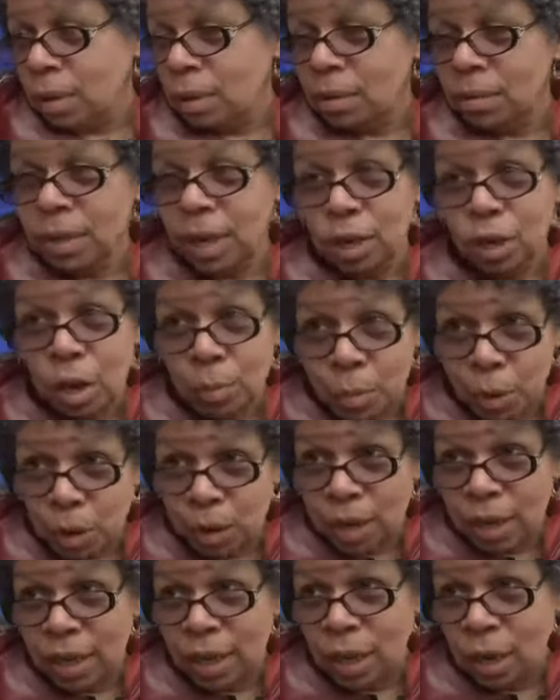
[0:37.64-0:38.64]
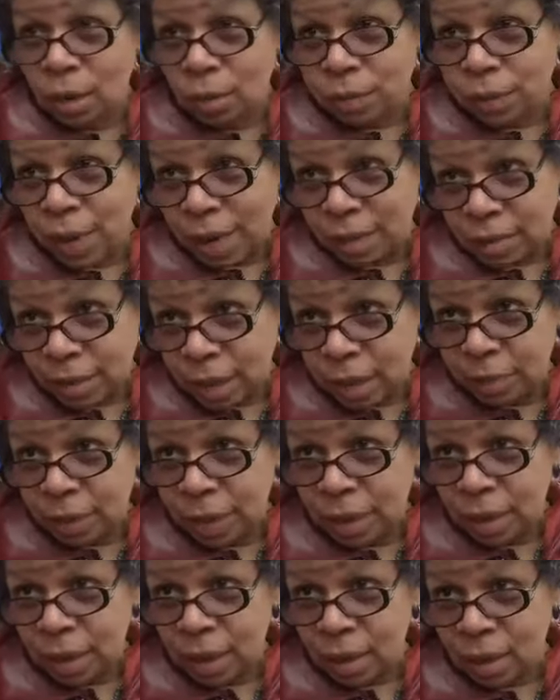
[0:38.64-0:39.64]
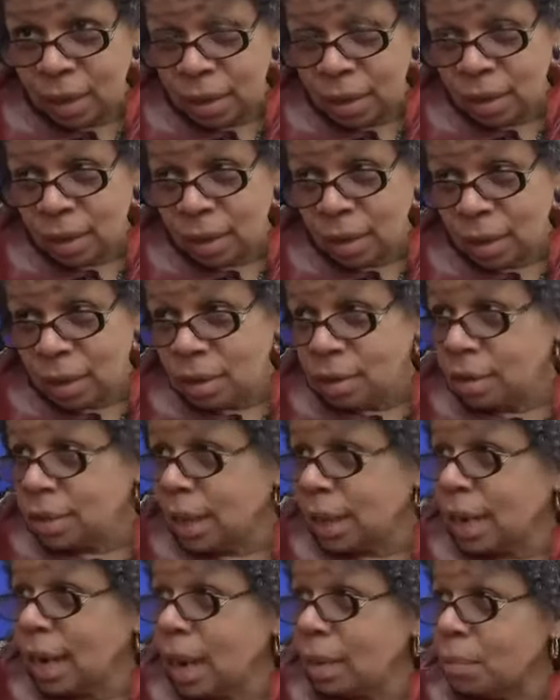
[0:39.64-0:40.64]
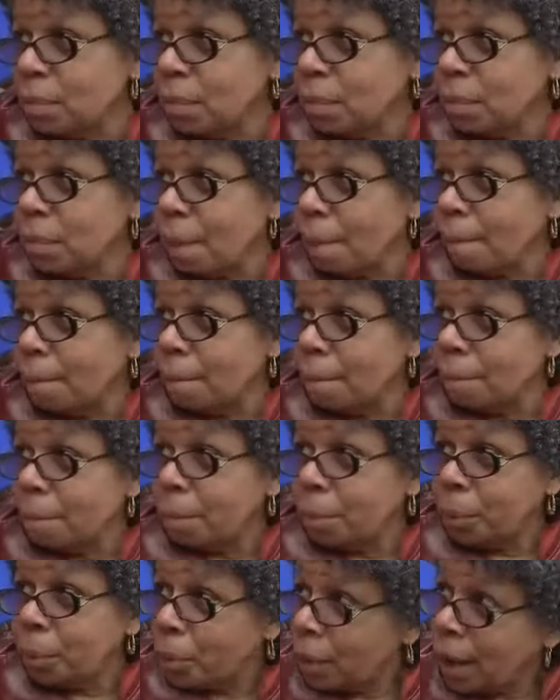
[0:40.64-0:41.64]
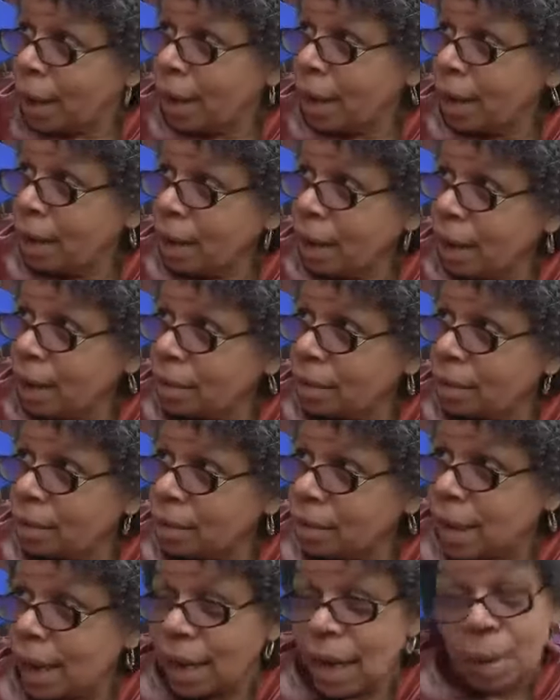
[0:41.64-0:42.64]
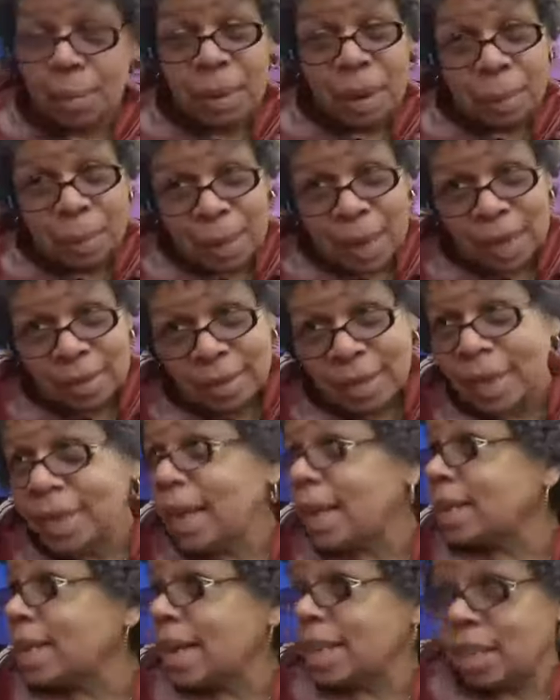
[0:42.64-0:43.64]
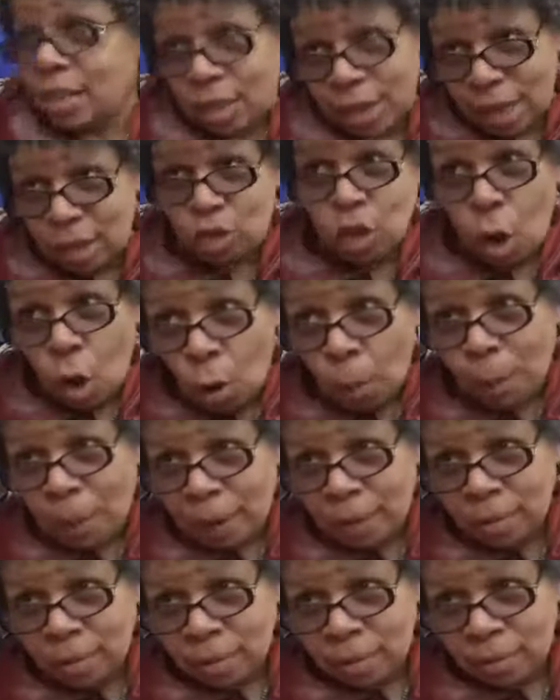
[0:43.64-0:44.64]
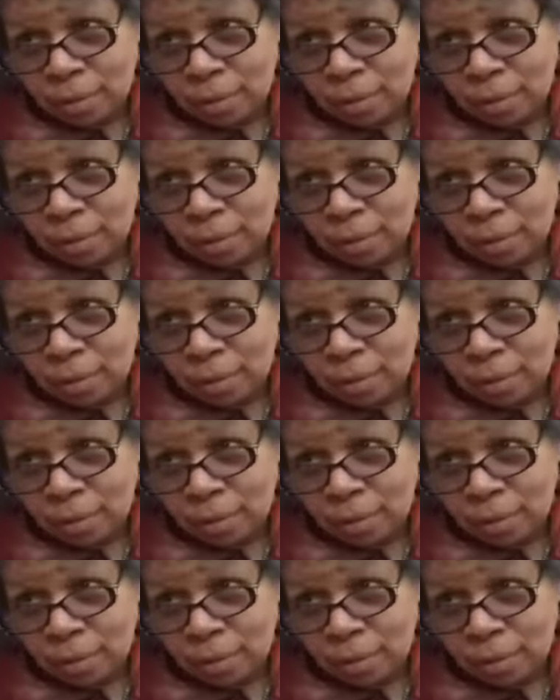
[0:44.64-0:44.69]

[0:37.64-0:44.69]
the community of Nativity, that I'm praying that I be blessed again, that it stays open,